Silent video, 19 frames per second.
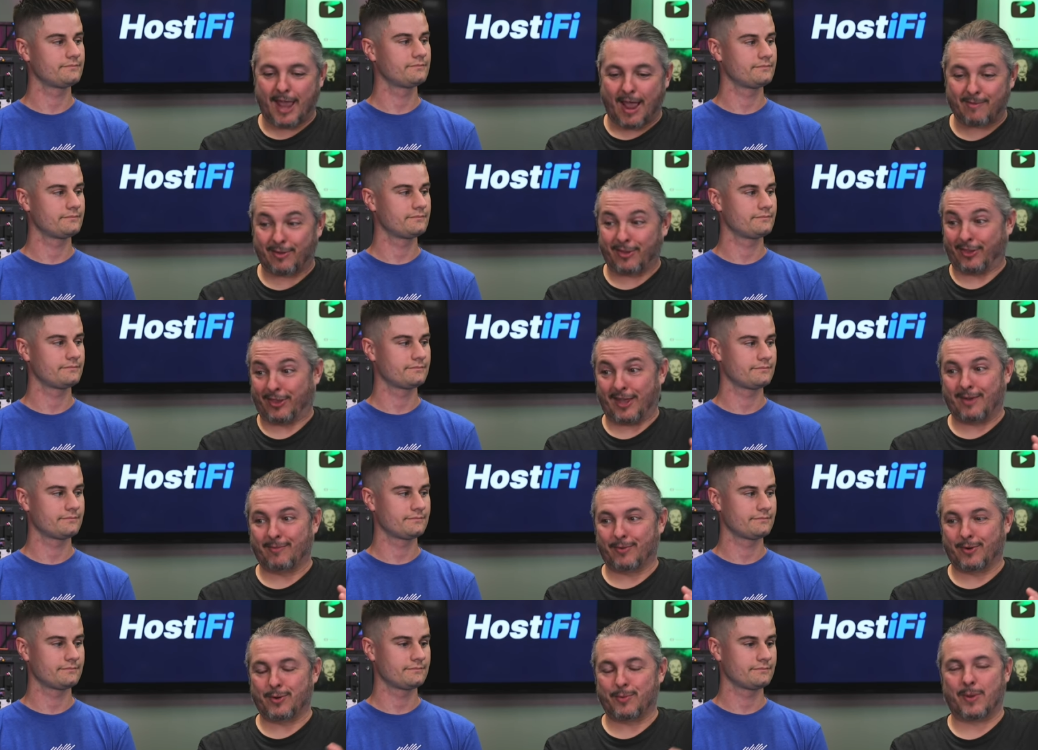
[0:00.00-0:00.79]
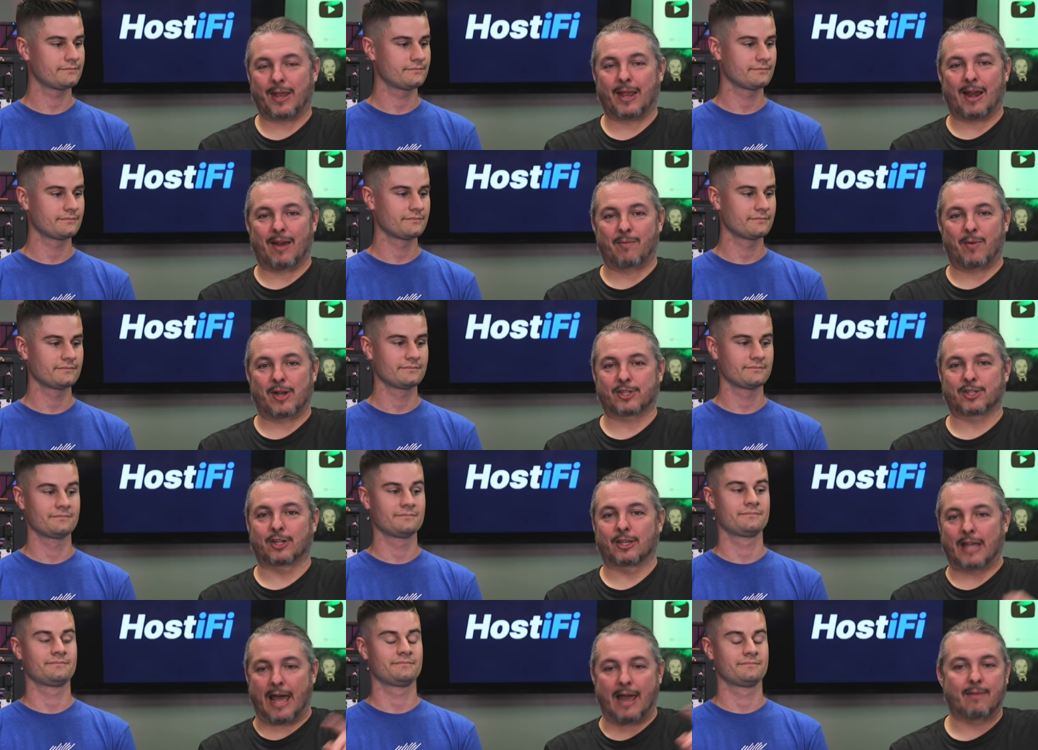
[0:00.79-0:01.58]
Speaker 1: have a thing for doing it. I've watched a
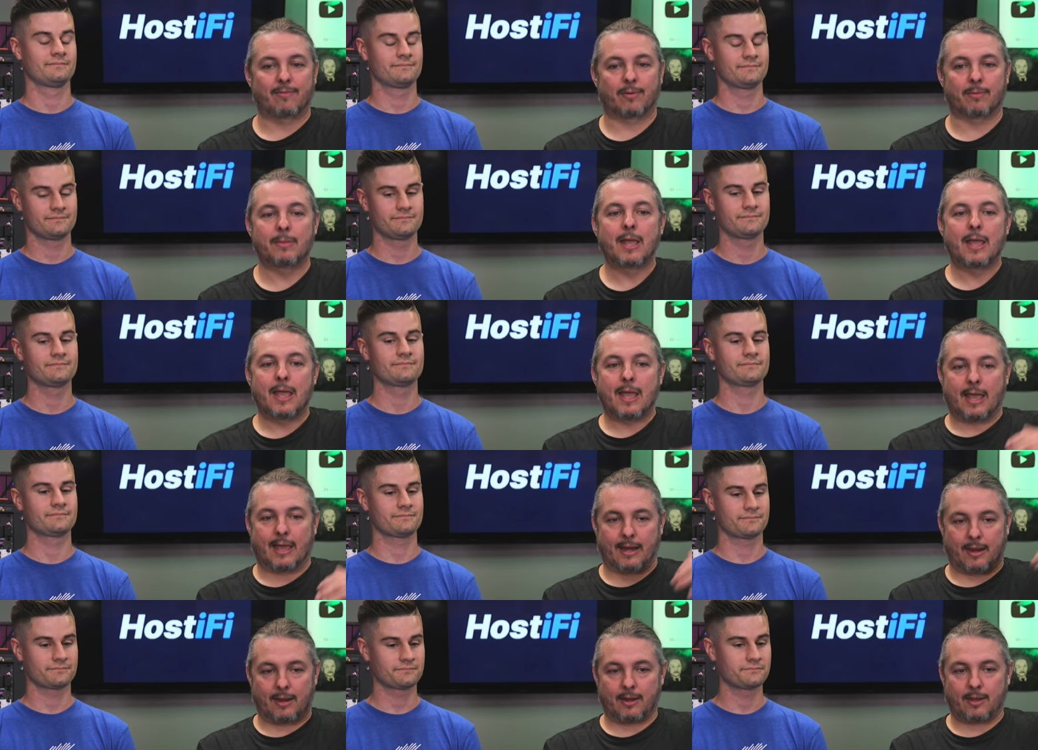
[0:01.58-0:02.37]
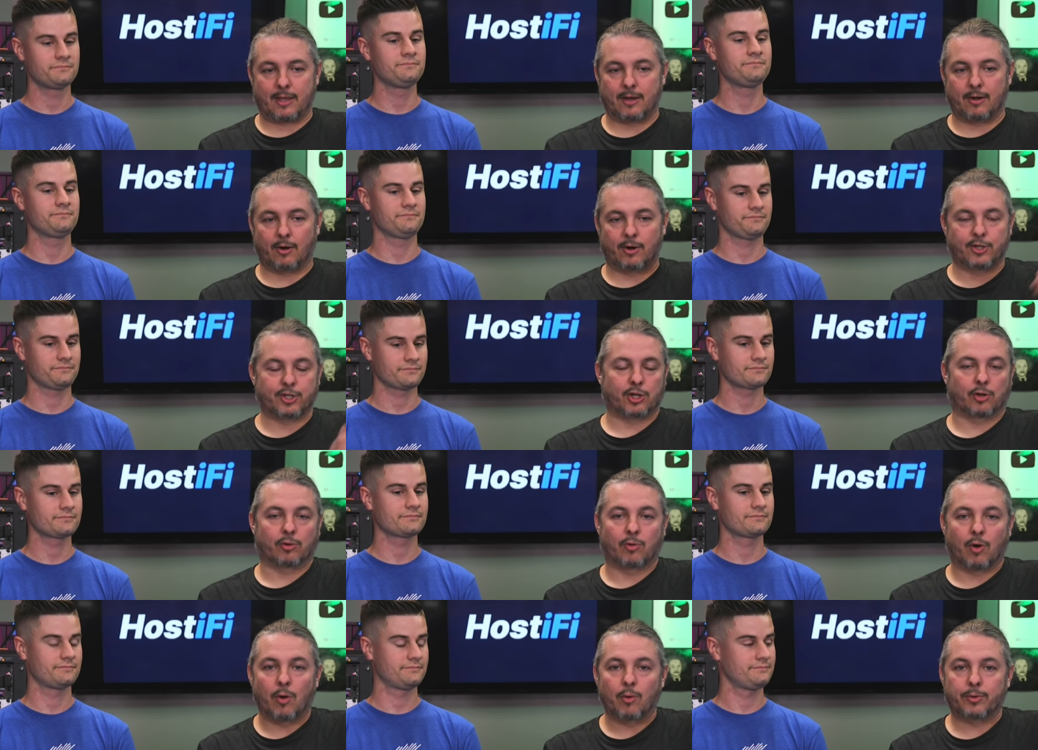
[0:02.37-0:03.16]
lot of them and it can hurt your
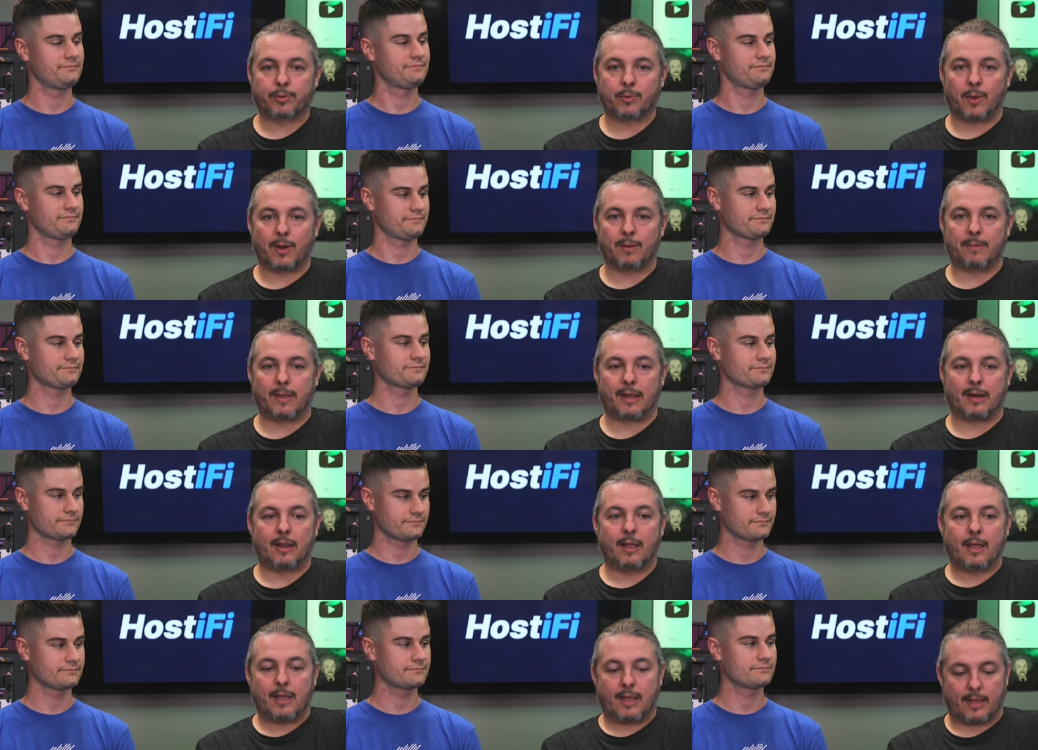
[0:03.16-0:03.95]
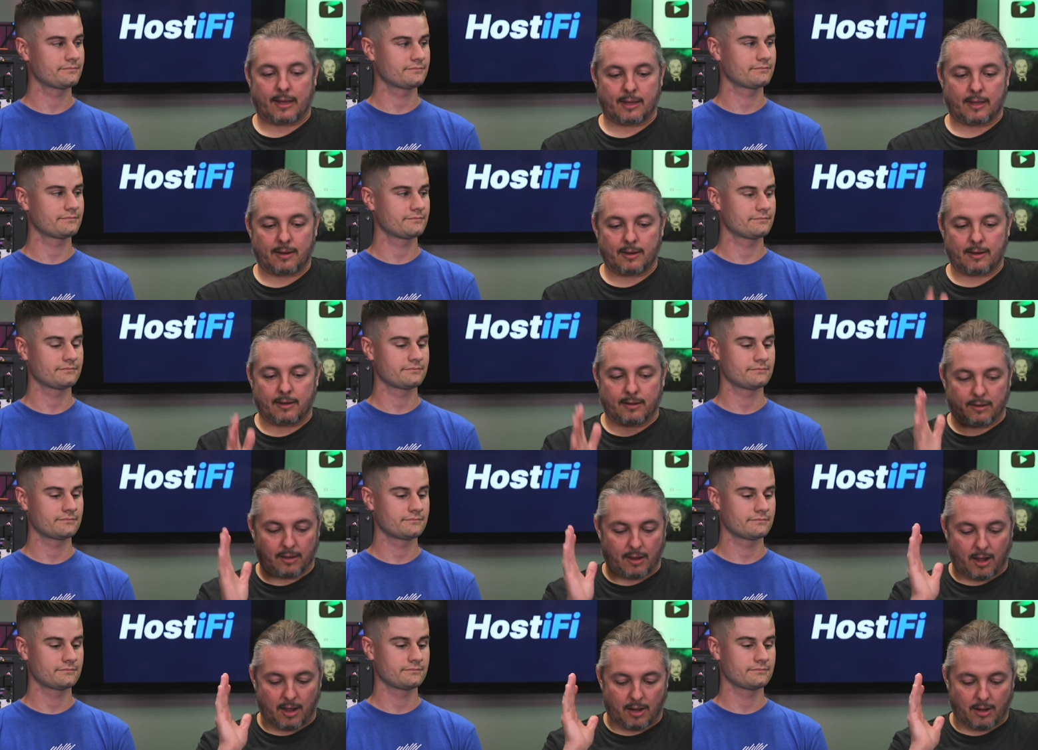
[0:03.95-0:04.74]
growth quite a bit. It can
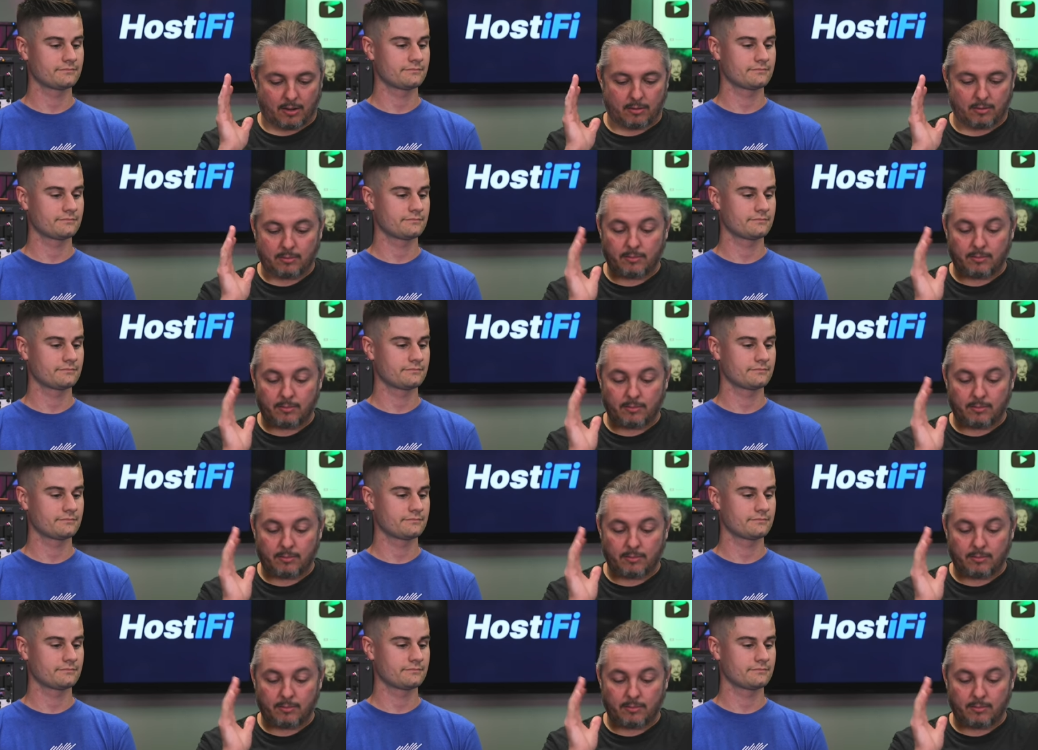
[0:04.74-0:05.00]
uh,